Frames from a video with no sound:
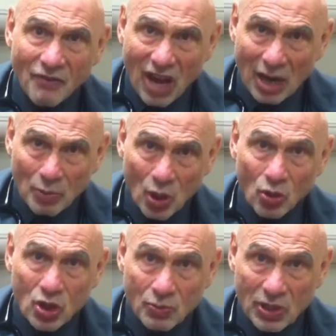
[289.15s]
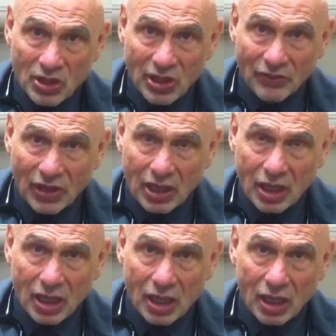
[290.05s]
fibrospecific
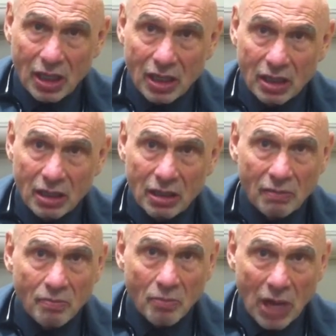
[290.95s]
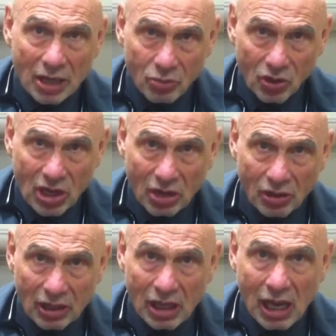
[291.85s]

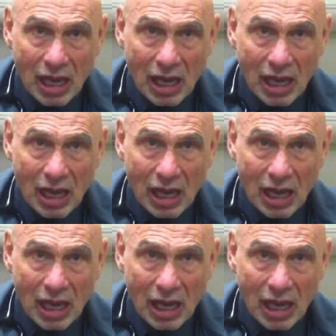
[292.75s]
microcurrent.